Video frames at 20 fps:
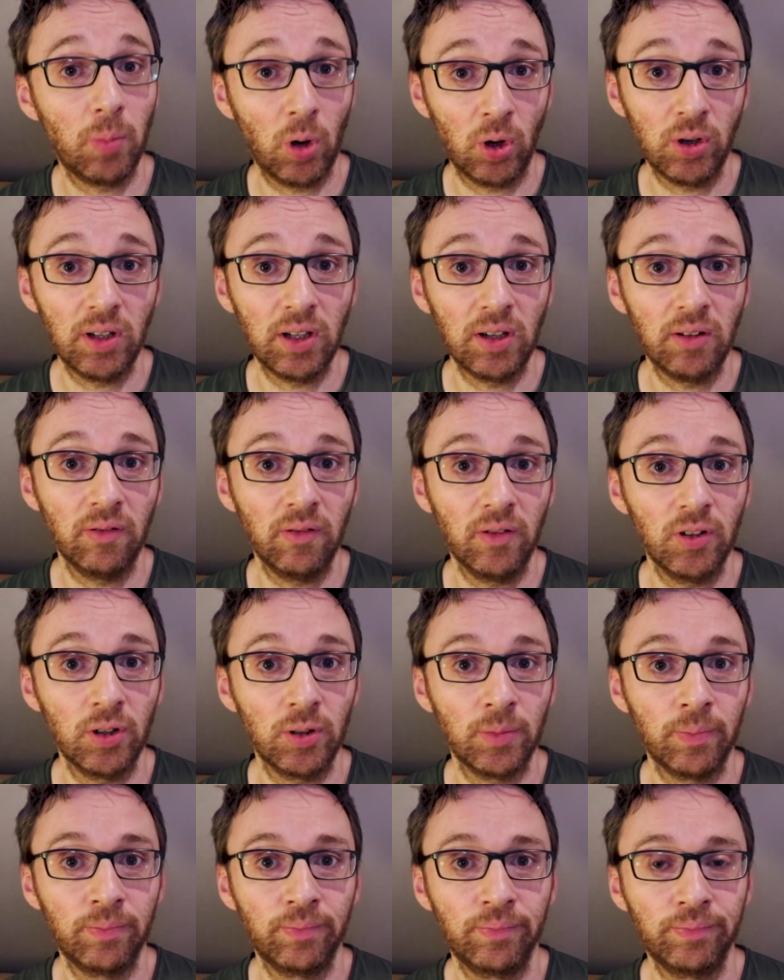the body in
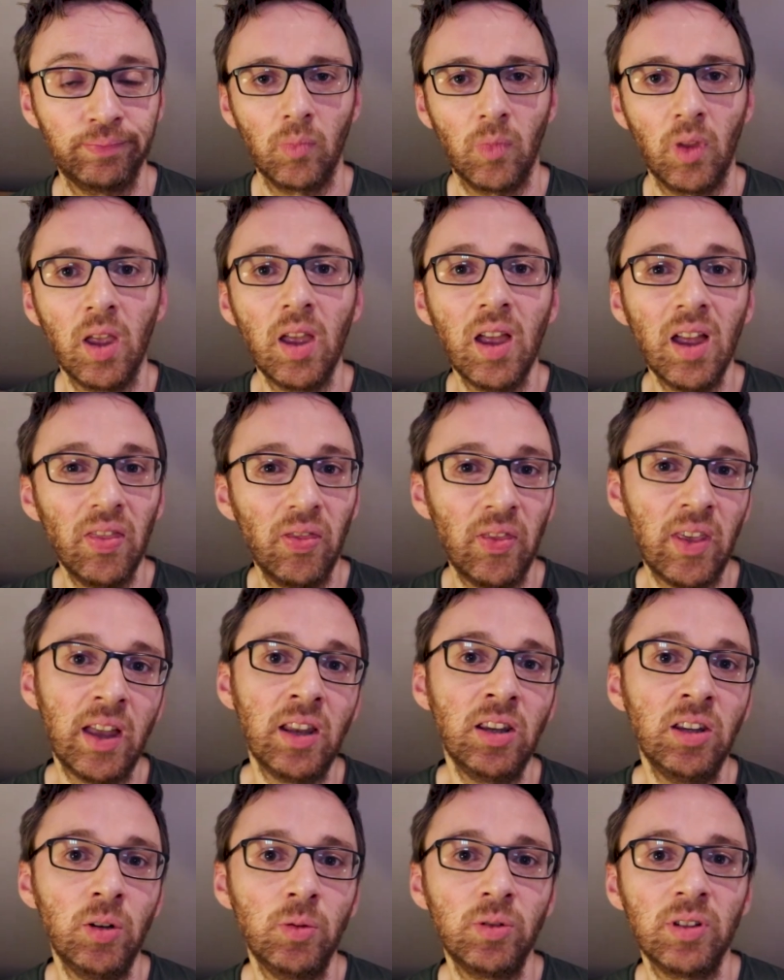fur.
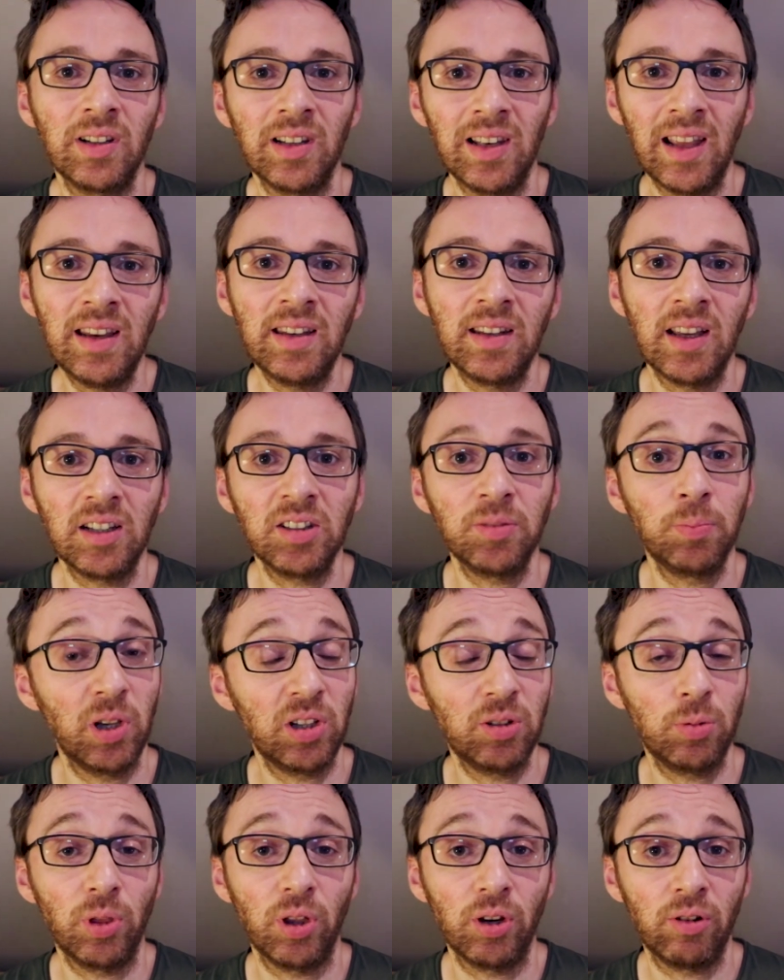Then, using latex
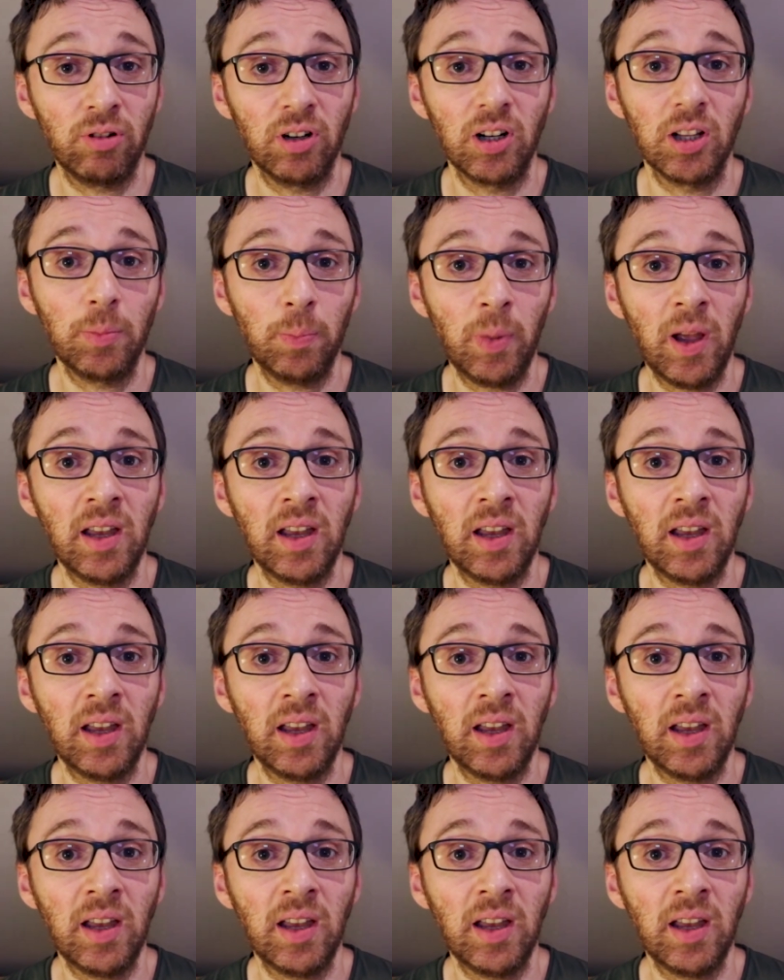mixed with acrylic